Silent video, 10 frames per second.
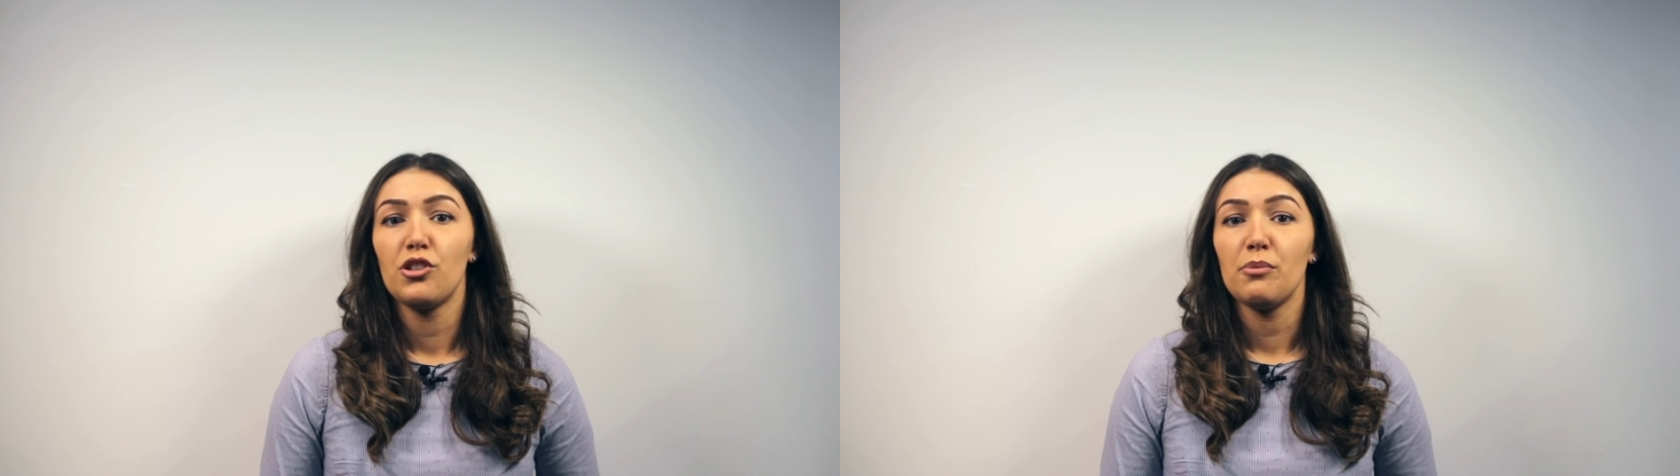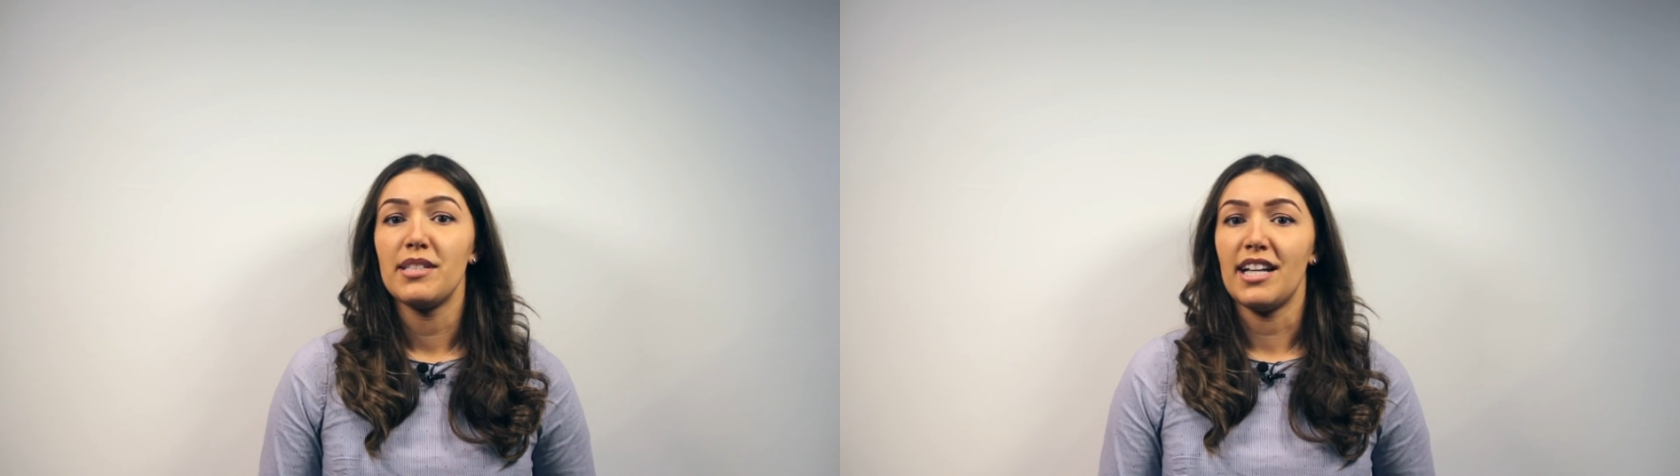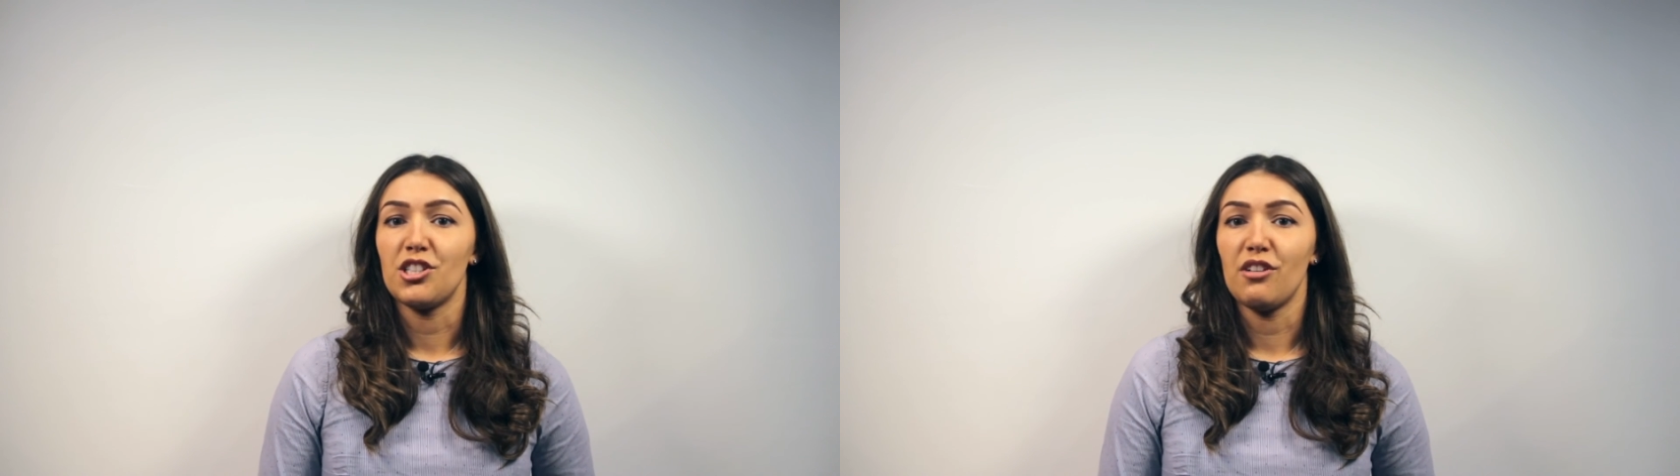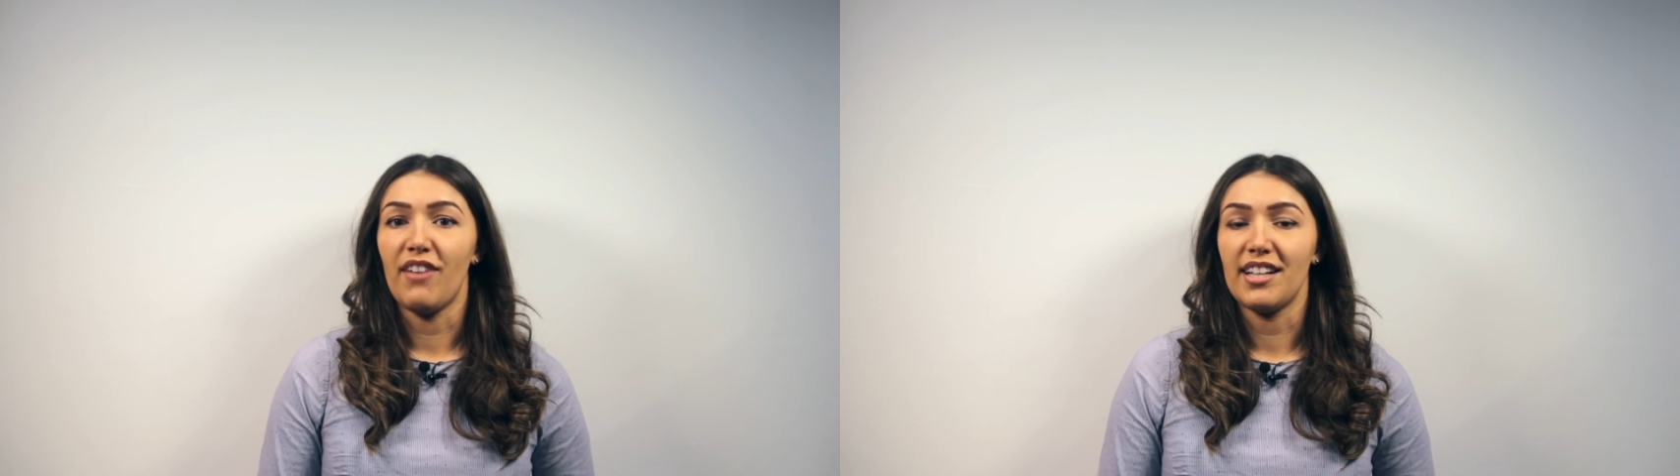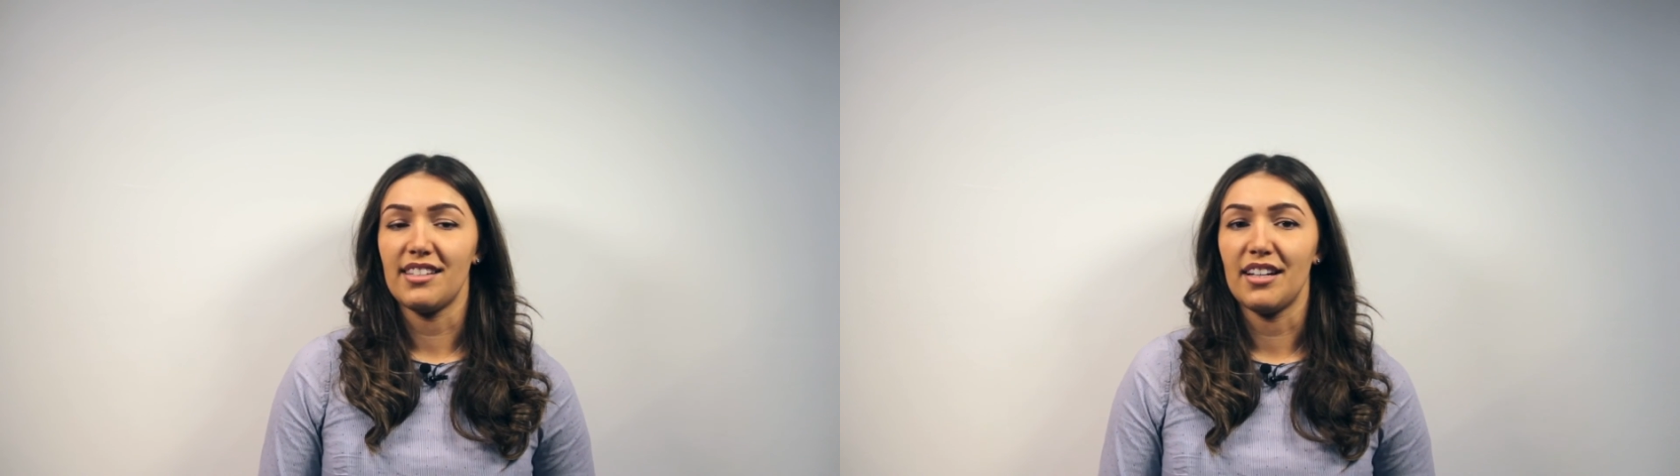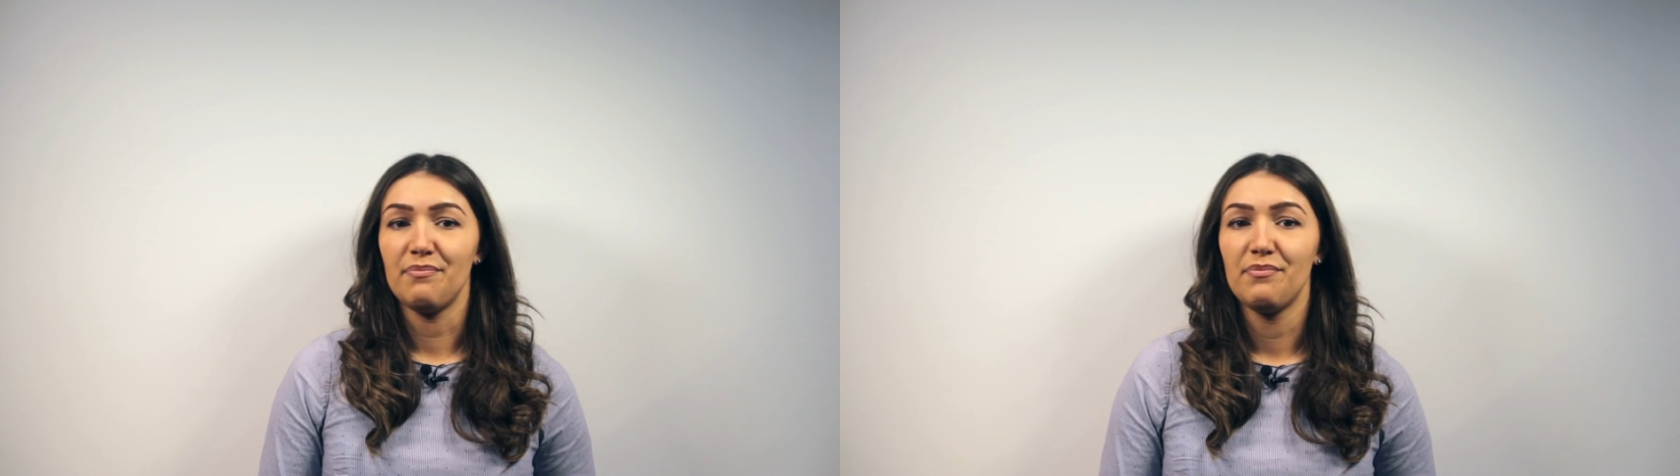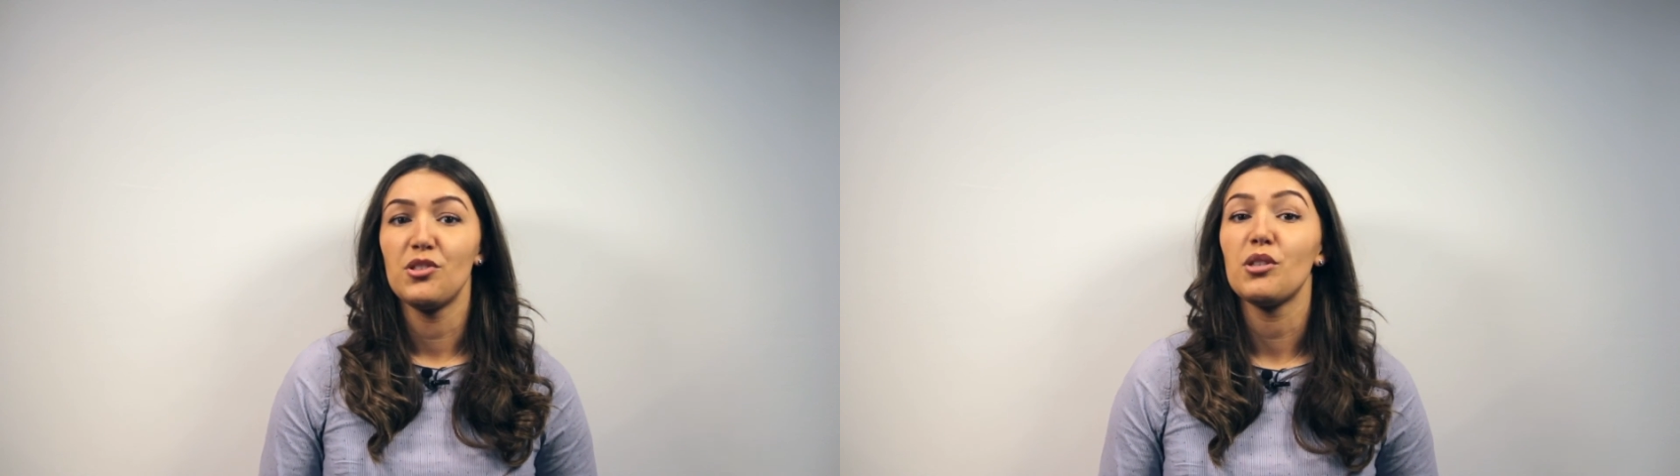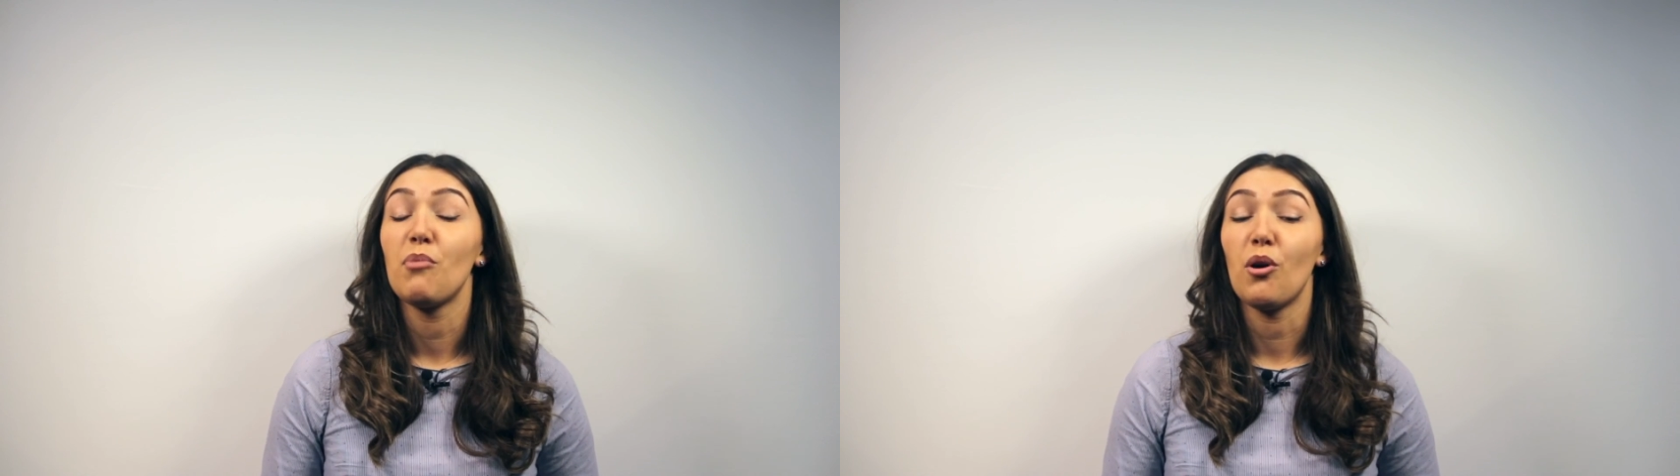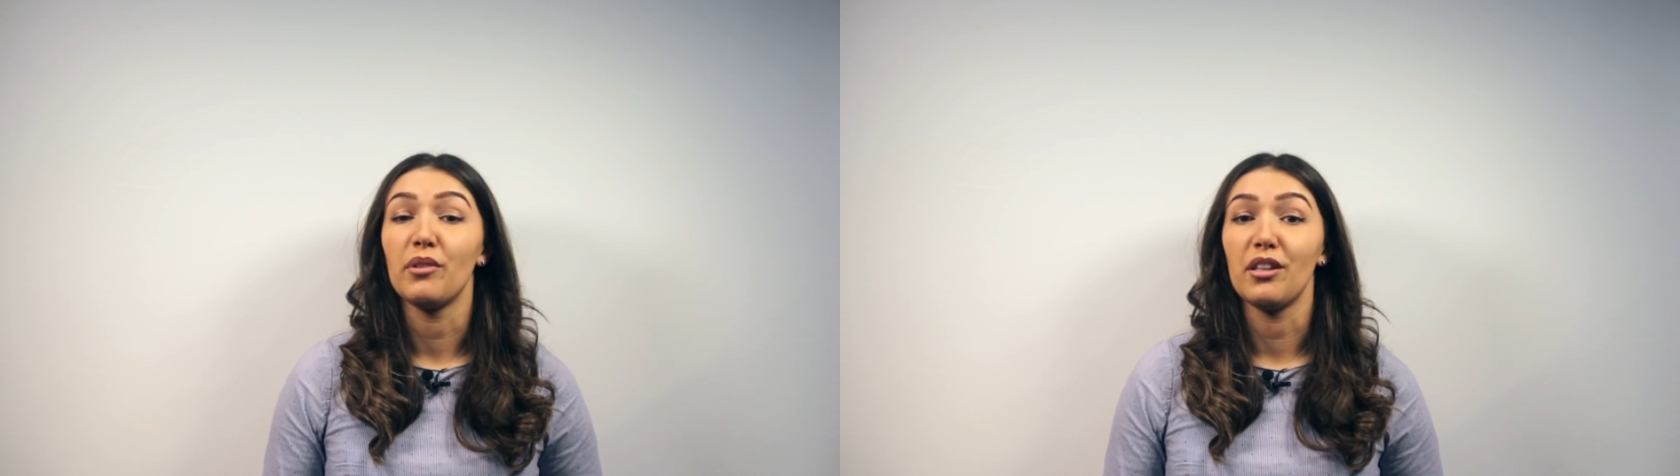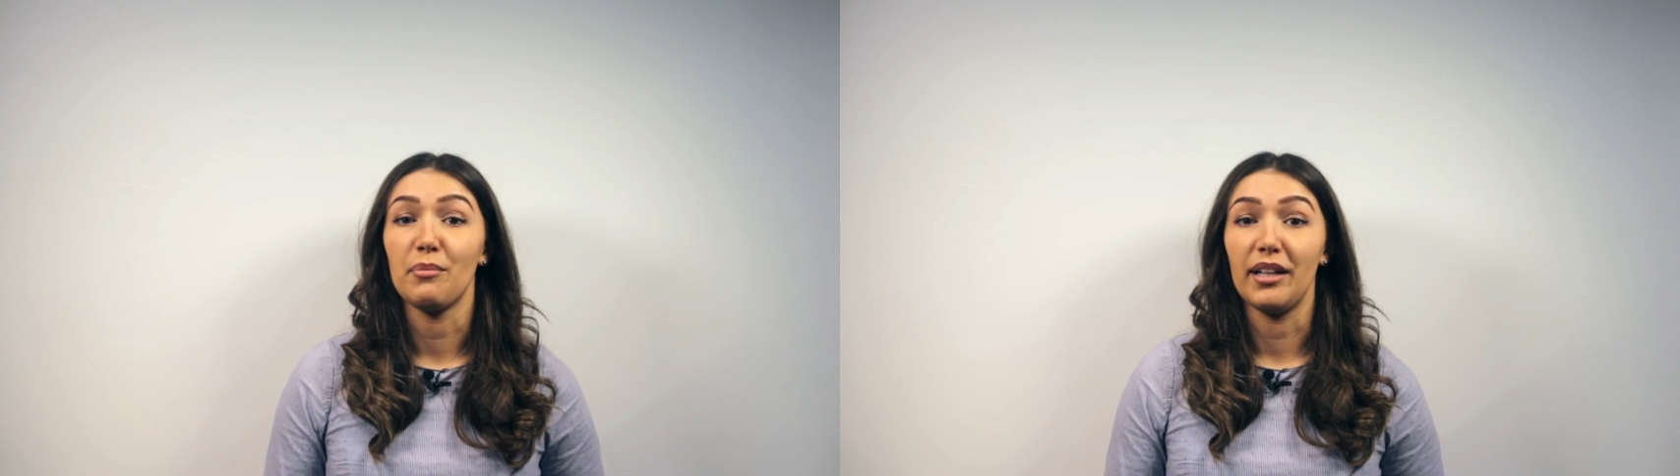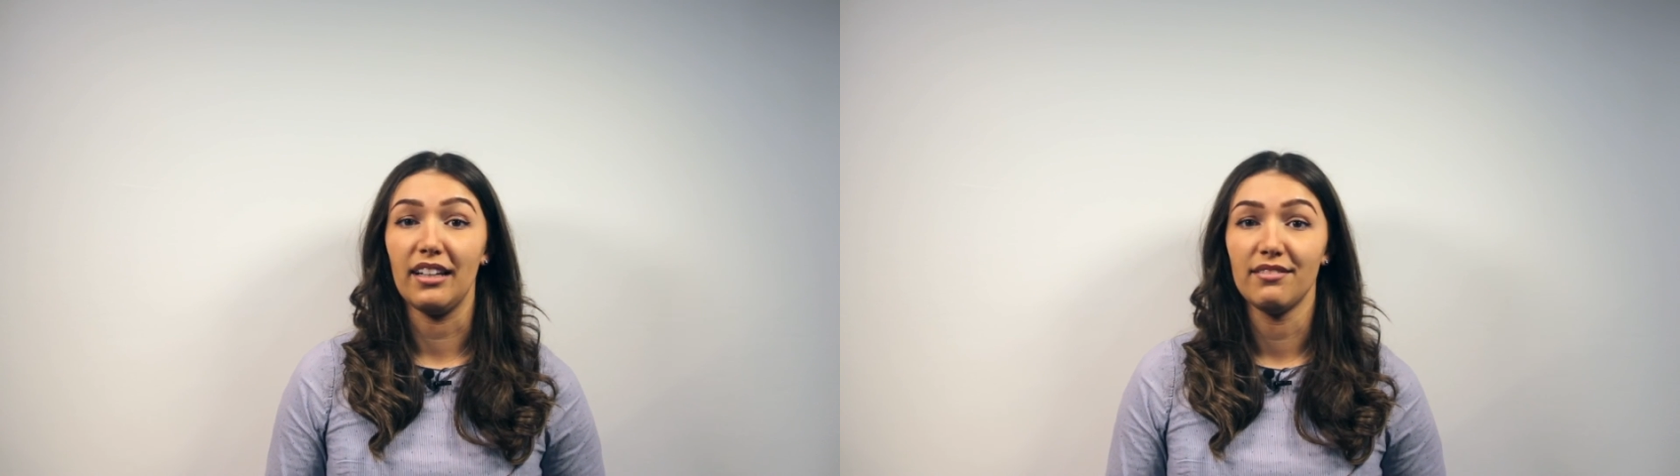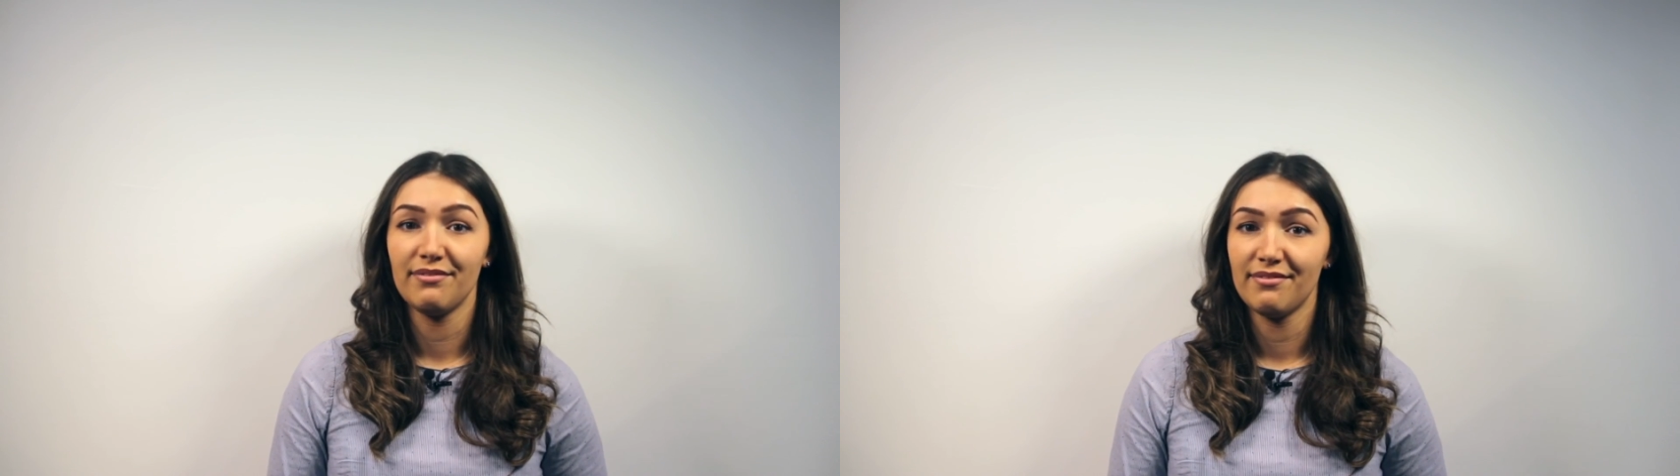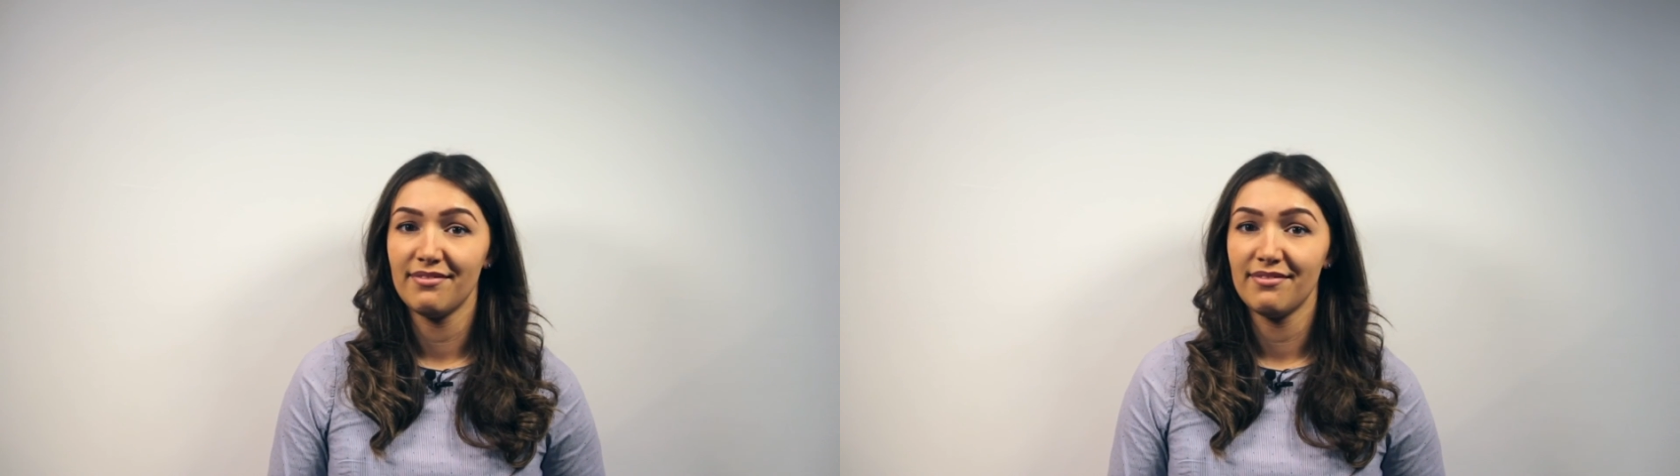True Potential Investor, do more with your money.